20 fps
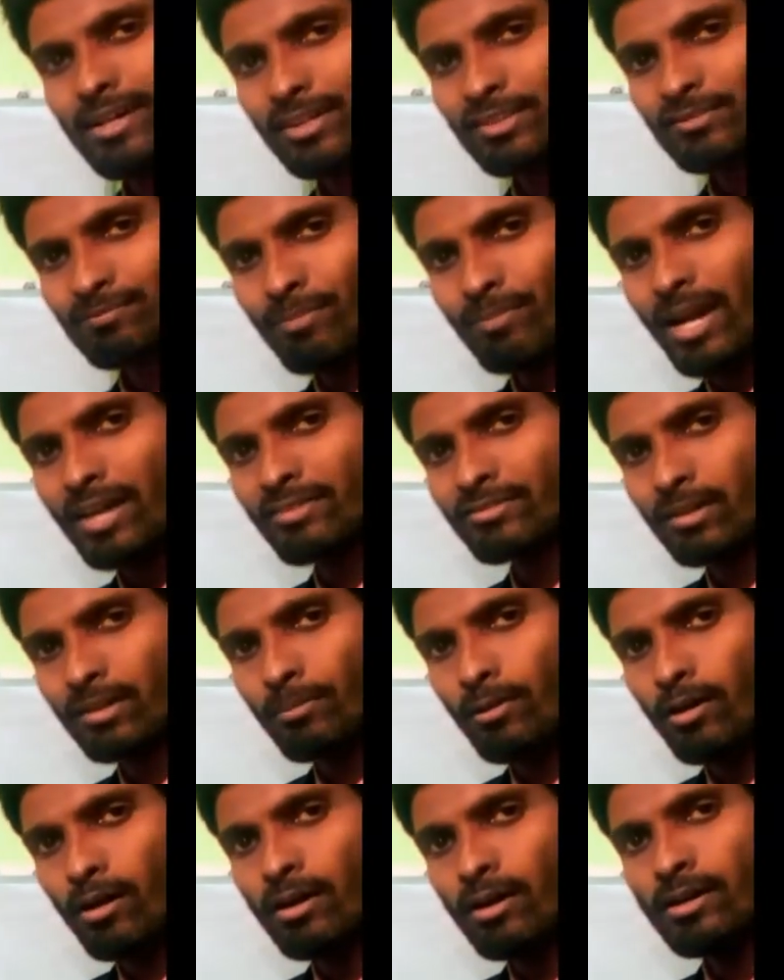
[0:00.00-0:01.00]
is based
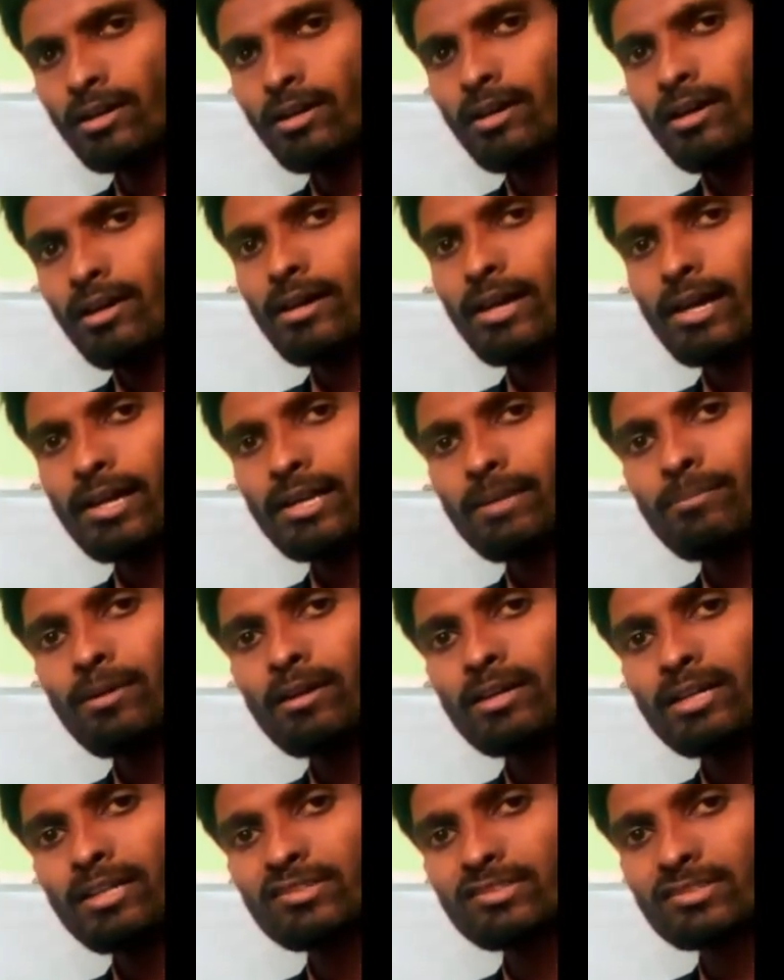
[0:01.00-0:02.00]
upon
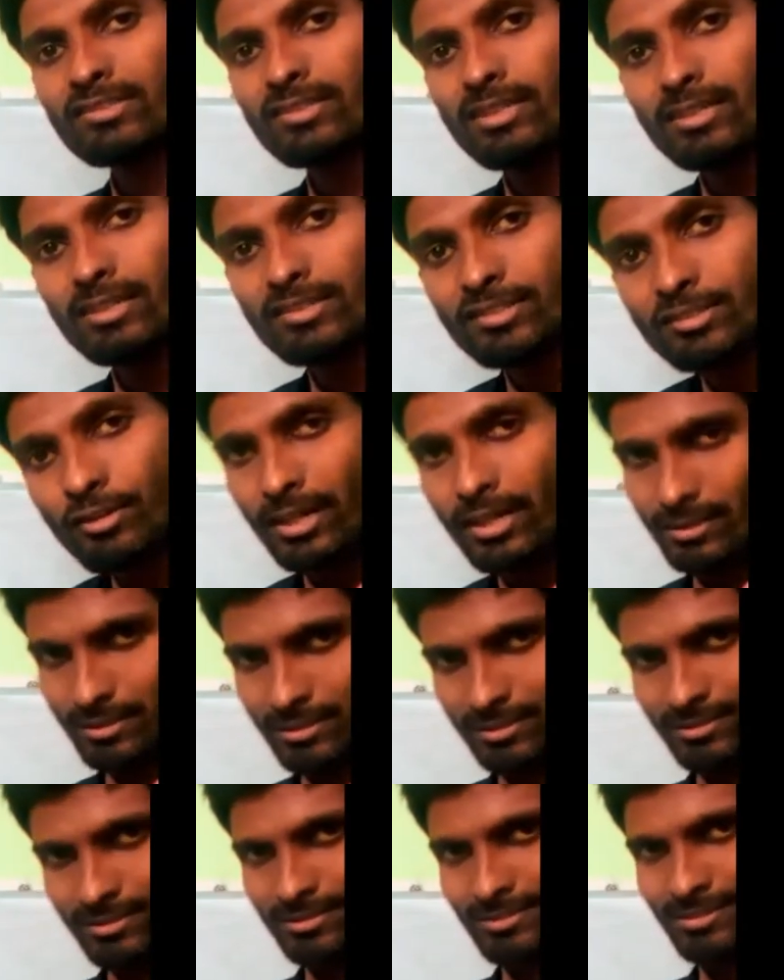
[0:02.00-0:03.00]
anybody's
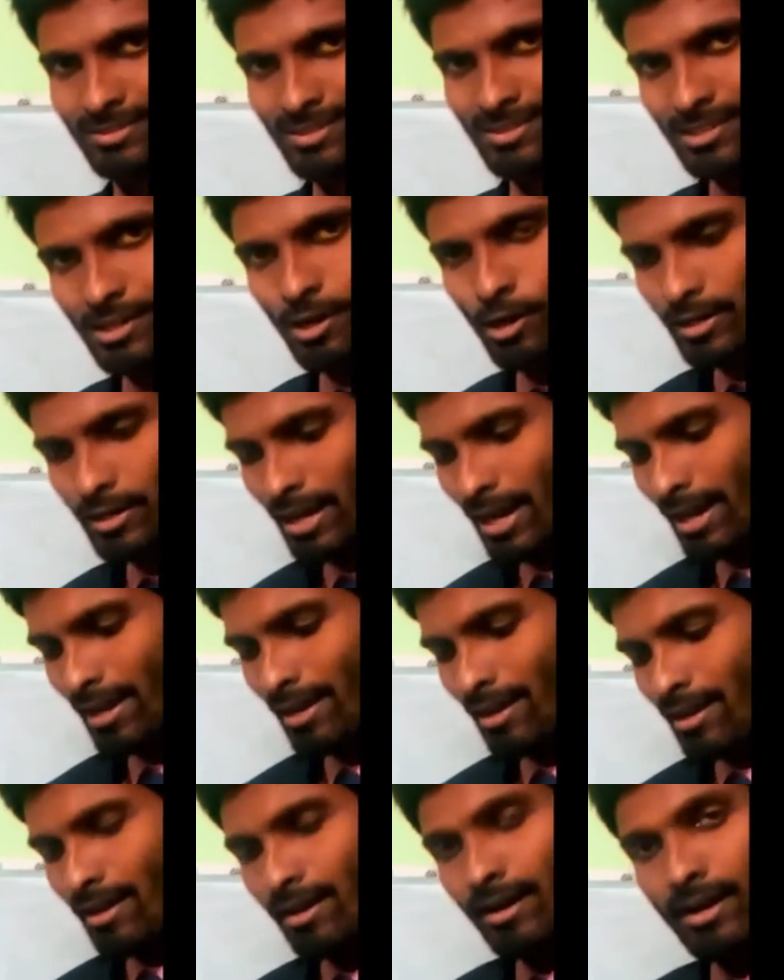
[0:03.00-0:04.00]
strength.
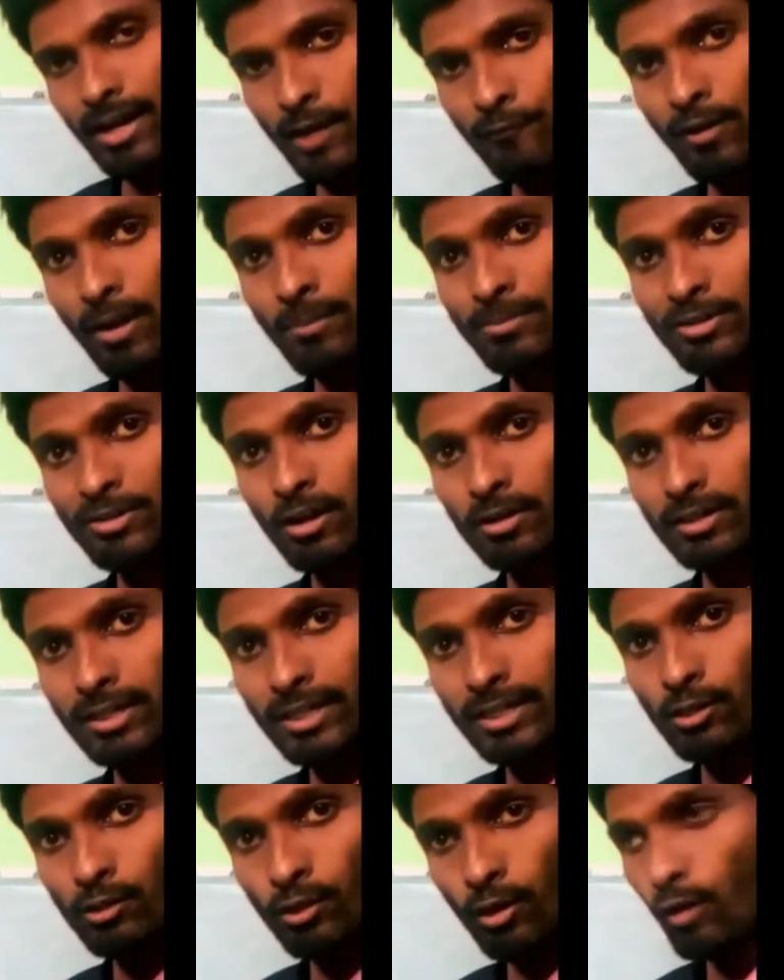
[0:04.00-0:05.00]
Okay, if I'm
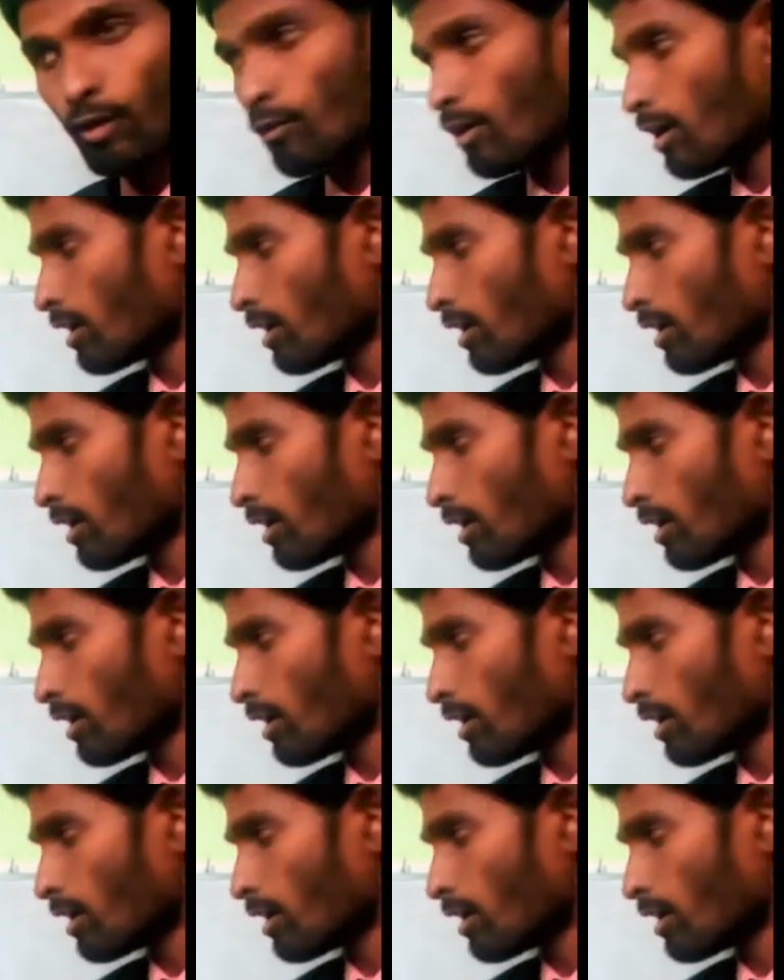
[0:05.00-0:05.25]
talking in low